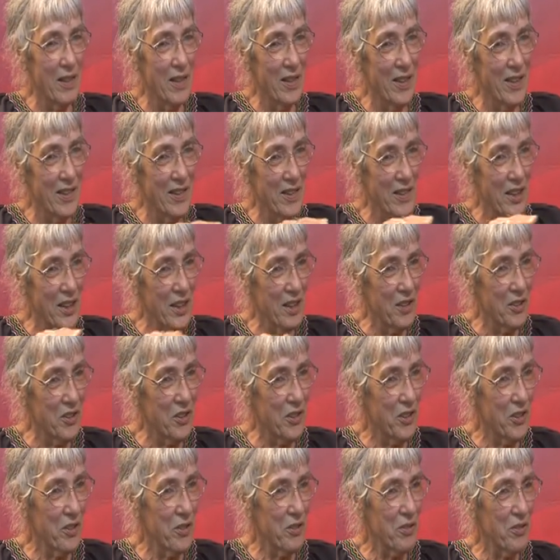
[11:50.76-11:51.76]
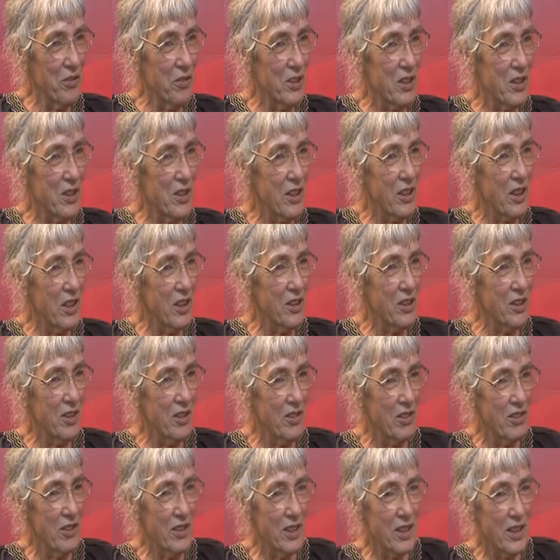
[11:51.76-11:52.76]
in the internal
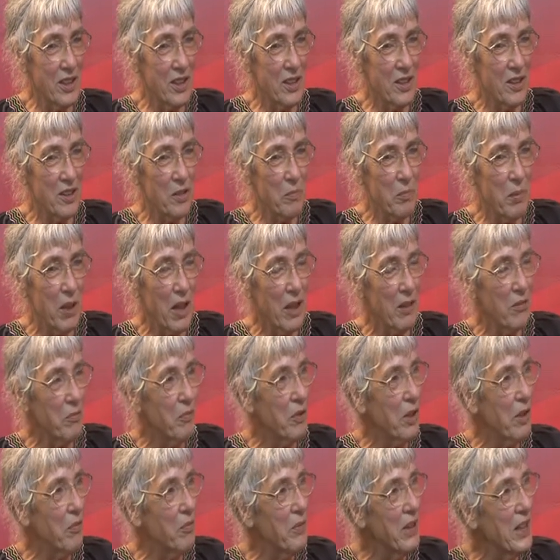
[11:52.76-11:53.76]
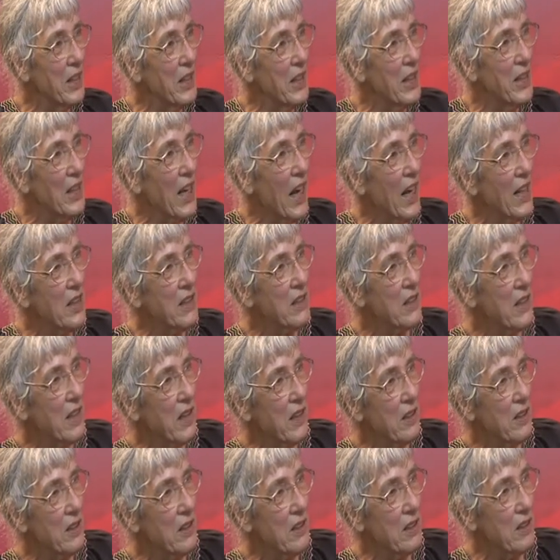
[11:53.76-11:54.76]
discussions, it's about, well, we need
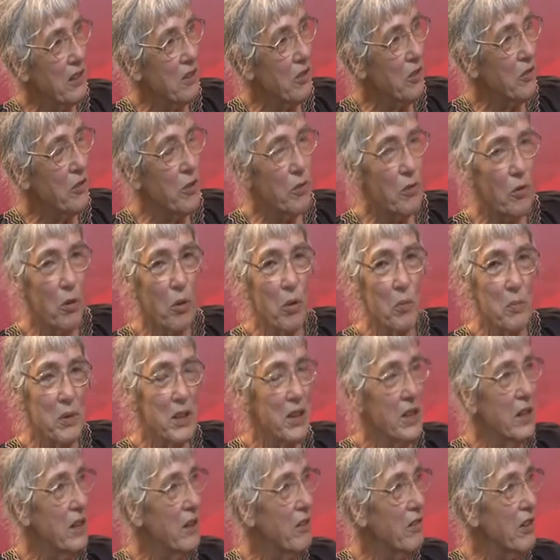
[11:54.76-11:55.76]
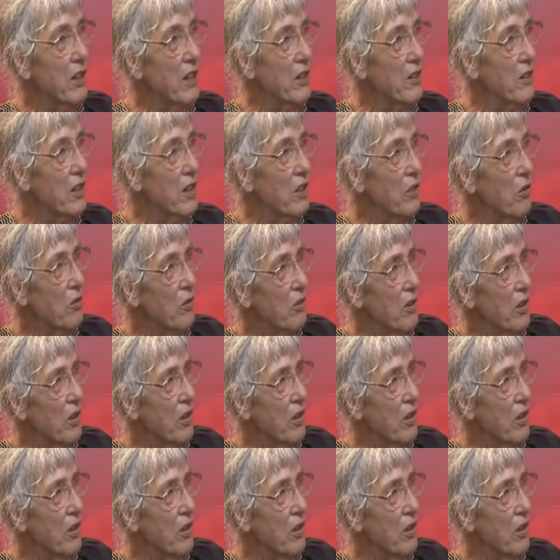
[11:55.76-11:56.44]
access to the raw materials in all the